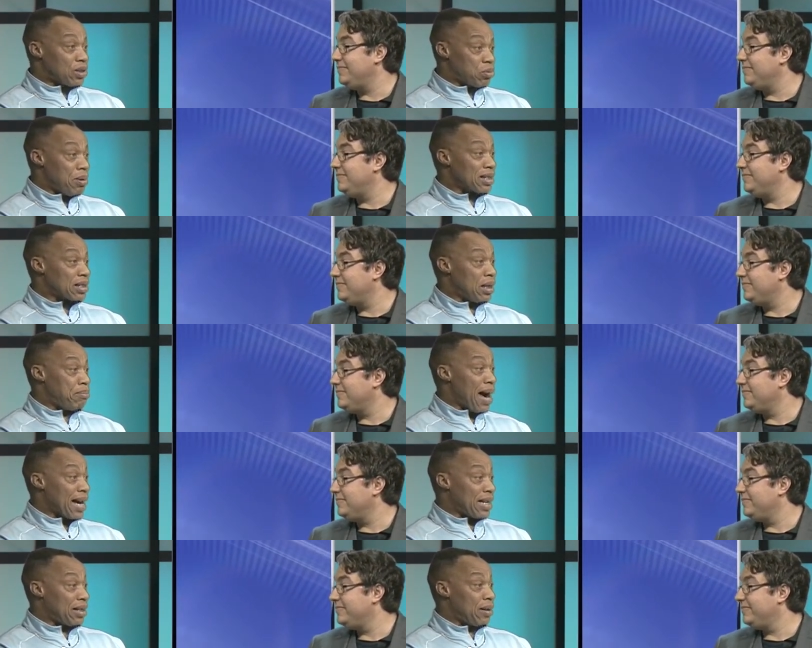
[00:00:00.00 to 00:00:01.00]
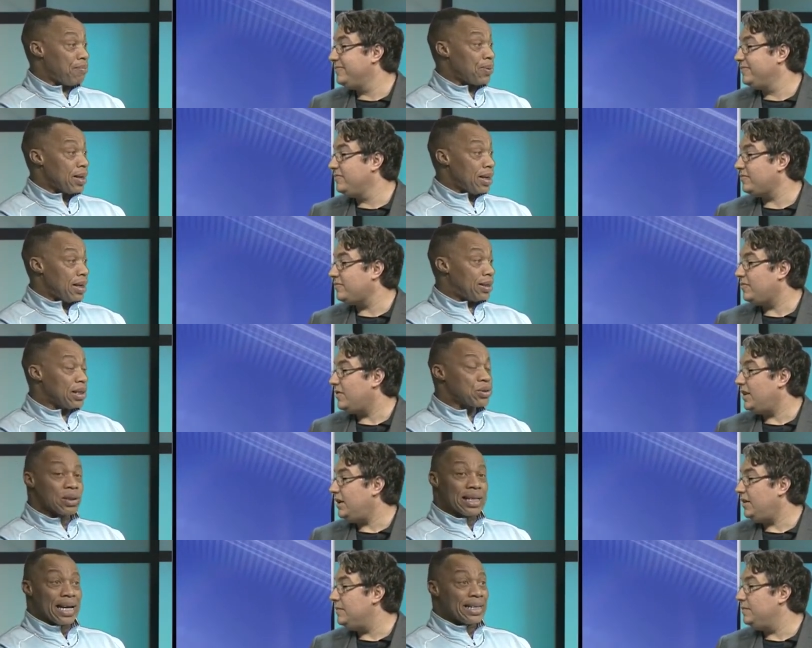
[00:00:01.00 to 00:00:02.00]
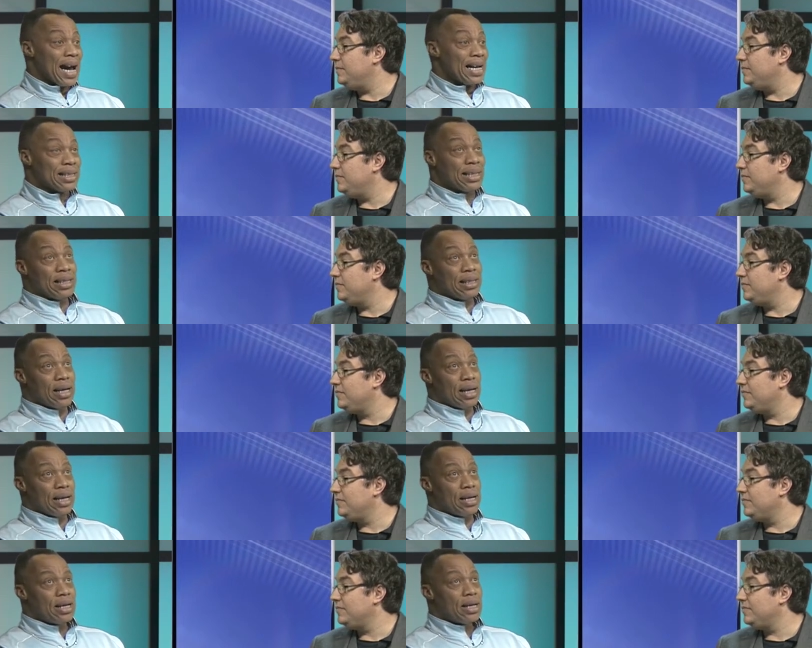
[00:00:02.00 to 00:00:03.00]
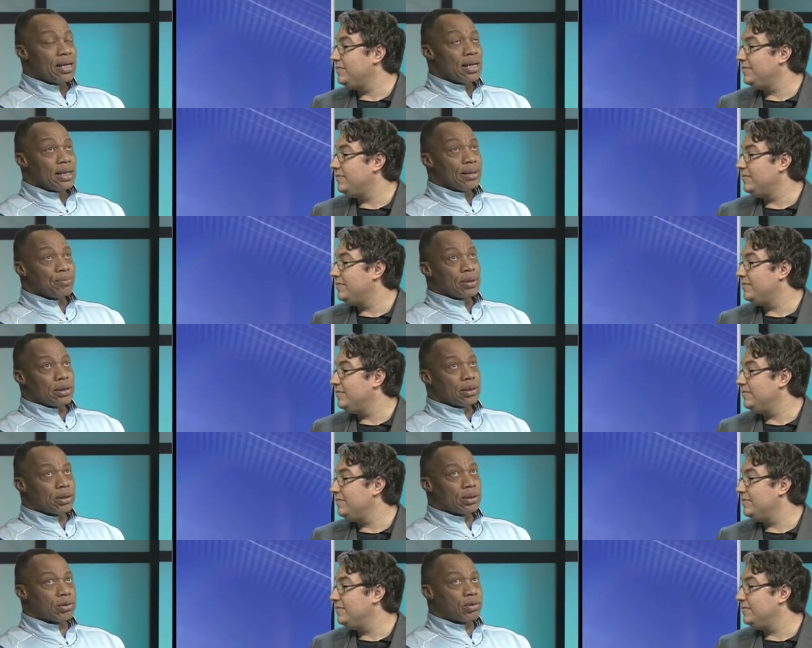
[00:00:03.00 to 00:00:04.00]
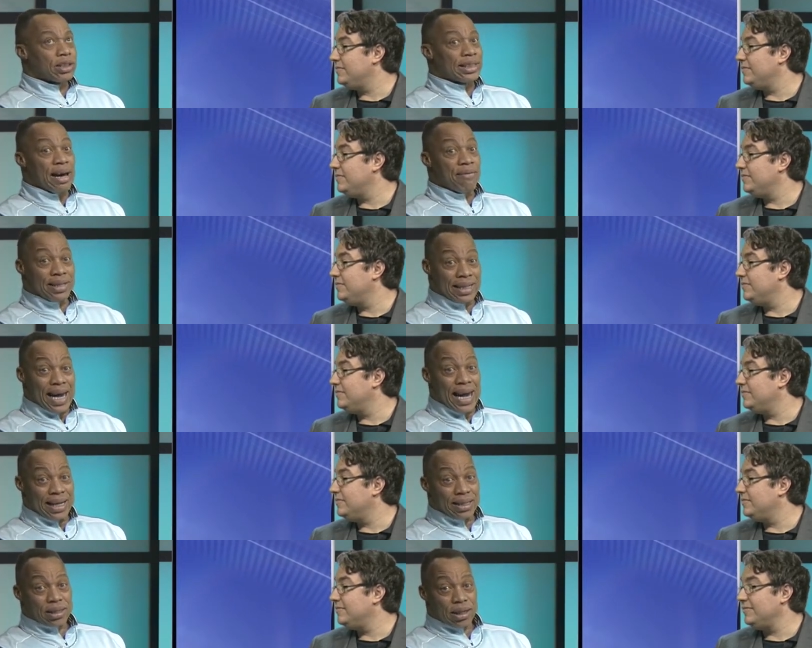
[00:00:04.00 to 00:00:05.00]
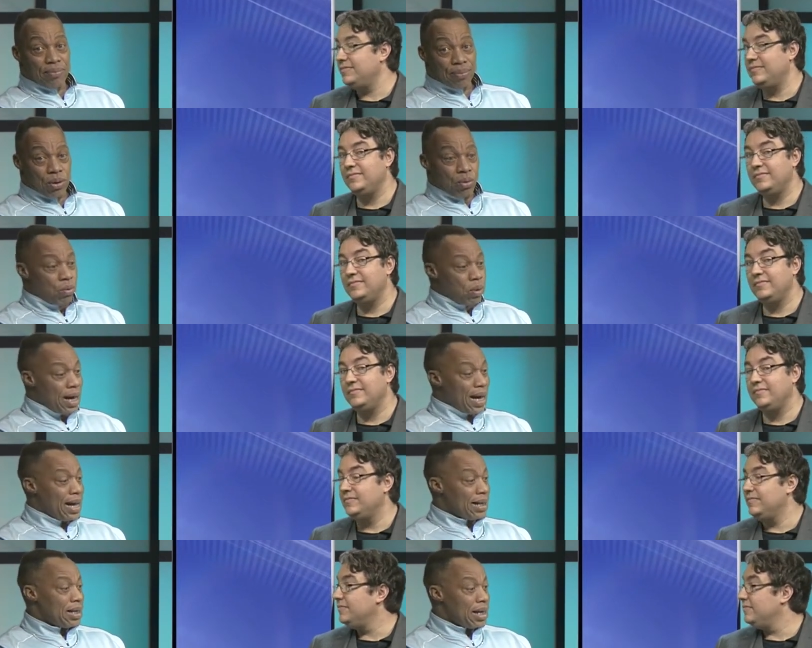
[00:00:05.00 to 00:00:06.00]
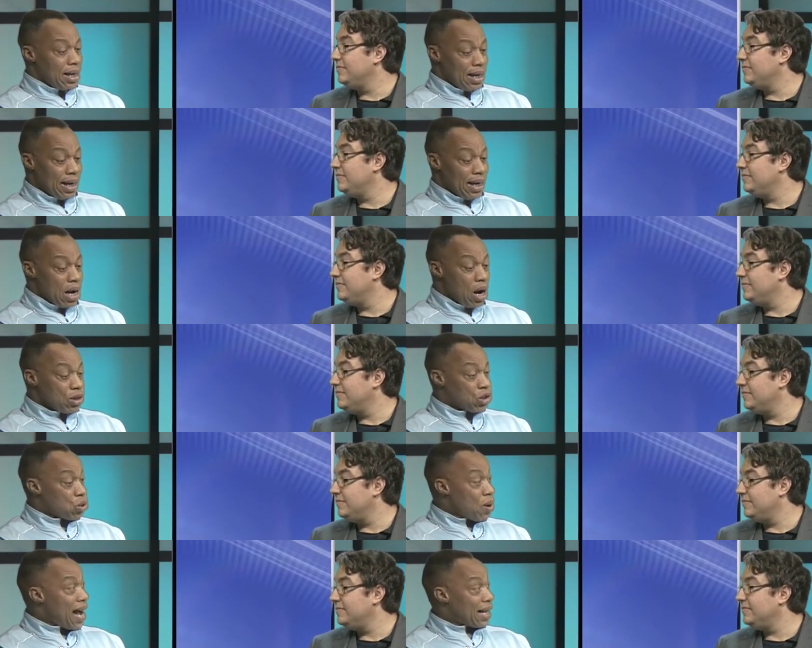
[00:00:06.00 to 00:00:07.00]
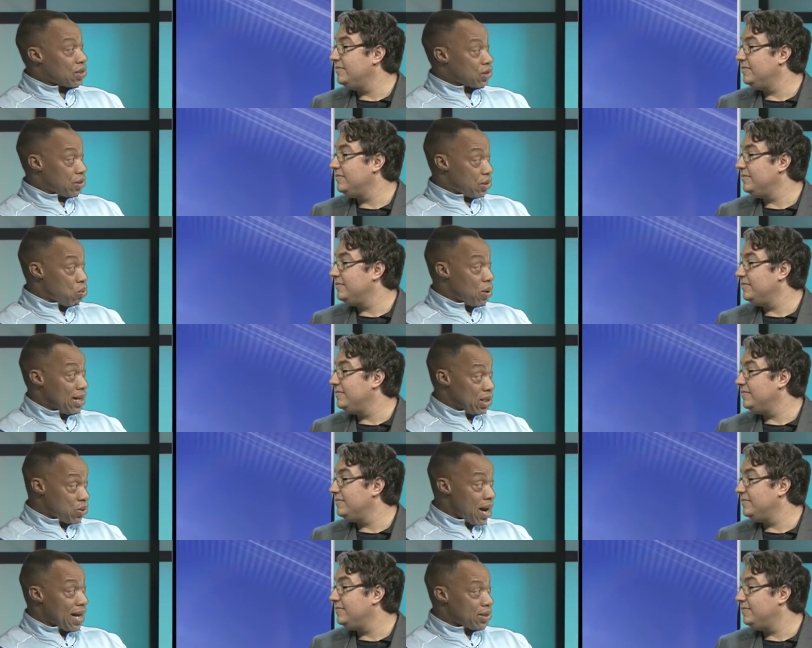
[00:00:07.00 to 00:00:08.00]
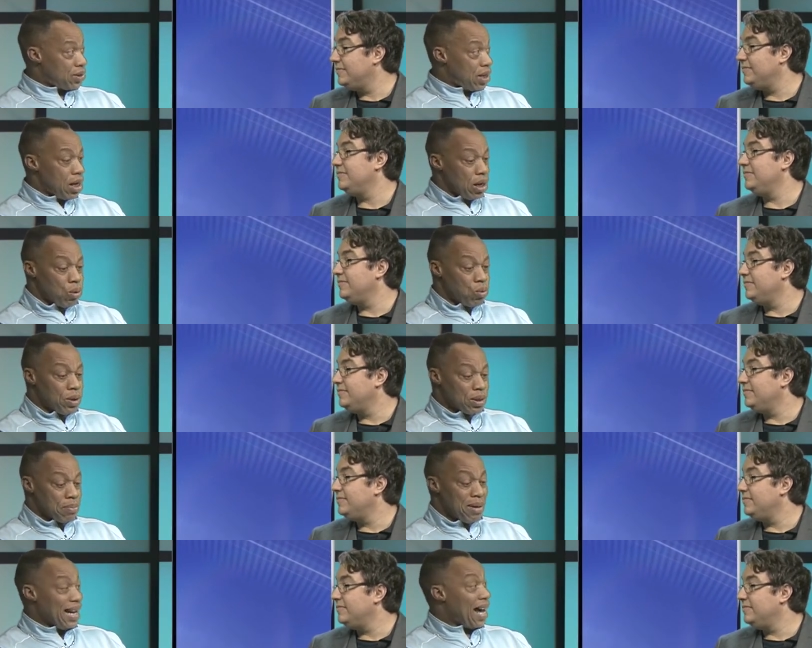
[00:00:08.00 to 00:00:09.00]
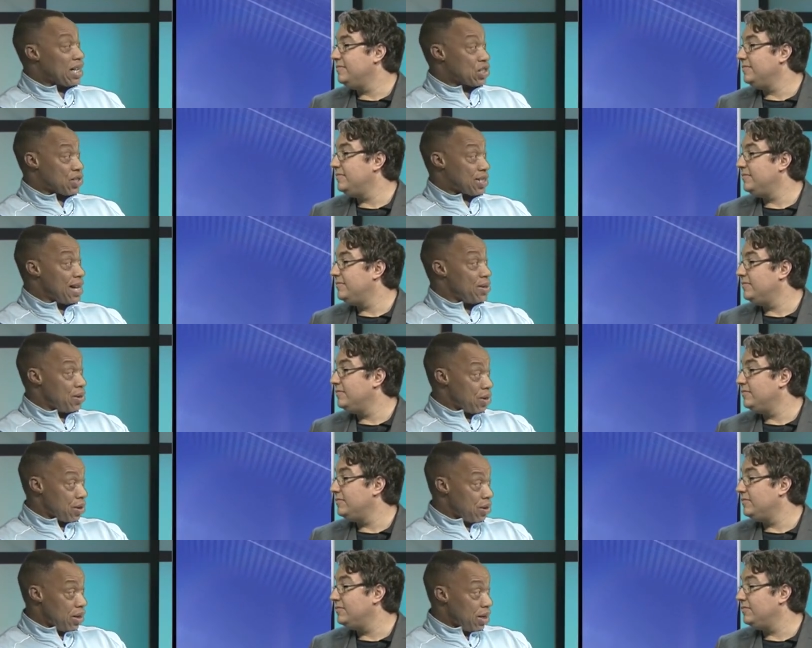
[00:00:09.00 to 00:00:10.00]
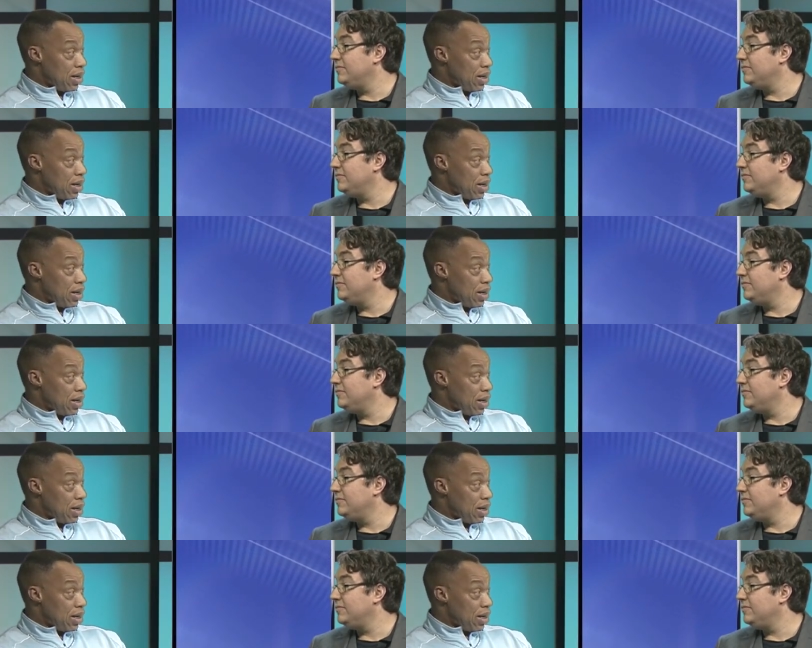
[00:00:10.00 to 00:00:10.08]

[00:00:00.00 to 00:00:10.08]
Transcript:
Speaker 1: Especially back in, this was like 1978. Uh, and, and our tracks, the running tracks, was made out of cinder.